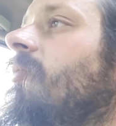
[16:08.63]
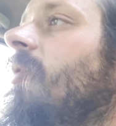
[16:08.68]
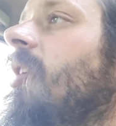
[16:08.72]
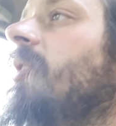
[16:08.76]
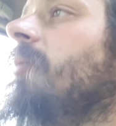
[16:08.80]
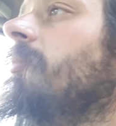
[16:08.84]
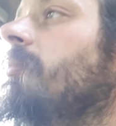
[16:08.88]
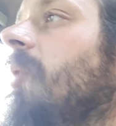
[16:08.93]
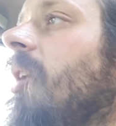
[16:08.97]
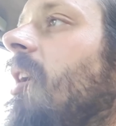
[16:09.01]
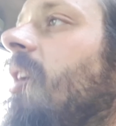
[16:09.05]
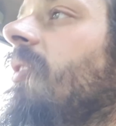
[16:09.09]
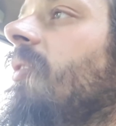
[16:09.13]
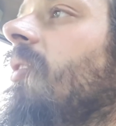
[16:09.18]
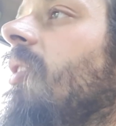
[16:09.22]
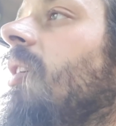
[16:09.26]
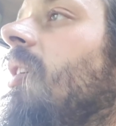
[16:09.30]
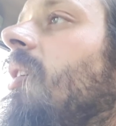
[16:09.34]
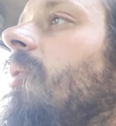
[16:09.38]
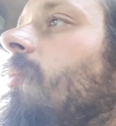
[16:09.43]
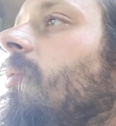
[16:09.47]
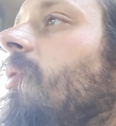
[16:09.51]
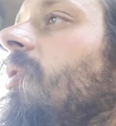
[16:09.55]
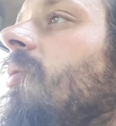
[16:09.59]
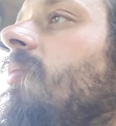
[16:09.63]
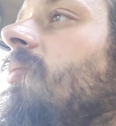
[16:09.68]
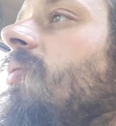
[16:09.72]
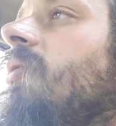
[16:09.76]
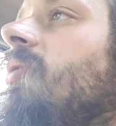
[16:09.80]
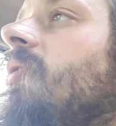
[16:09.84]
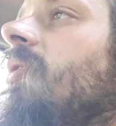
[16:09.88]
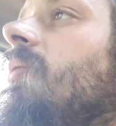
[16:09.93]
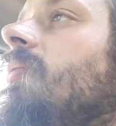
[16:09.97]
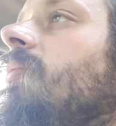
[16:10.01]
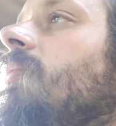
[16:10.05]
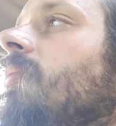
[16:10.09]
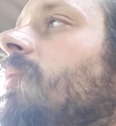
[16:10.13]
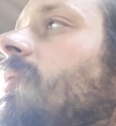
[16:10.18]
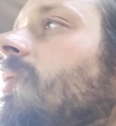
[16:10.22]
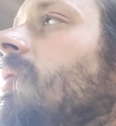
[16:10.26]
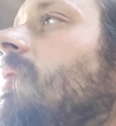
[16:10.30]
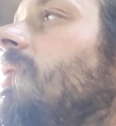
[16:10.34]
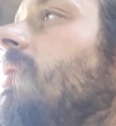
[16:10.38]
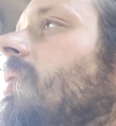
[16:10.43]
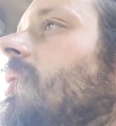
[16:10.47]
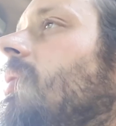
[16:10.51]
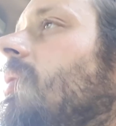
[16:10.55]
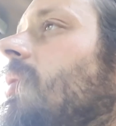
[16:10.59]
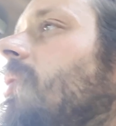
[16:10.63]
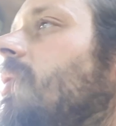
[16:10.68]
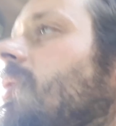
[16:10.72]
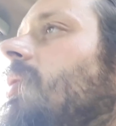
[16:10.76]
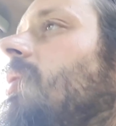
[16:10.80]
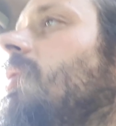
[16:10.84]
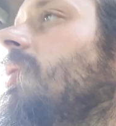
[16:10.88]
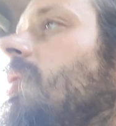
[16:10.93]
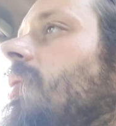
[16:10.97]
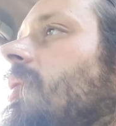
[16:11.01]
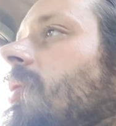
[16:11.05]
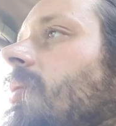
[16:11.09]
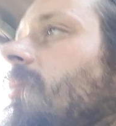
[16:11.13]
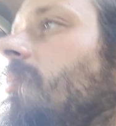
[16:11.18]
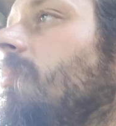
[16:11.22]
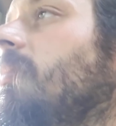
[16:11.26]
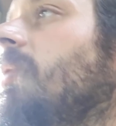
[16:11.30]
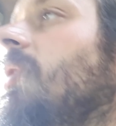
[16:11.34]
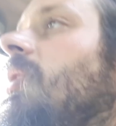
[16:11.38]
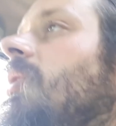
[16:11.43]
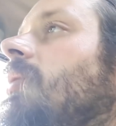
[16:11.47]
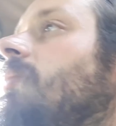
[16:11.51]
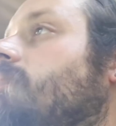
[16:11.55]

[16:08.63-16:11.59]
and black that we used to. But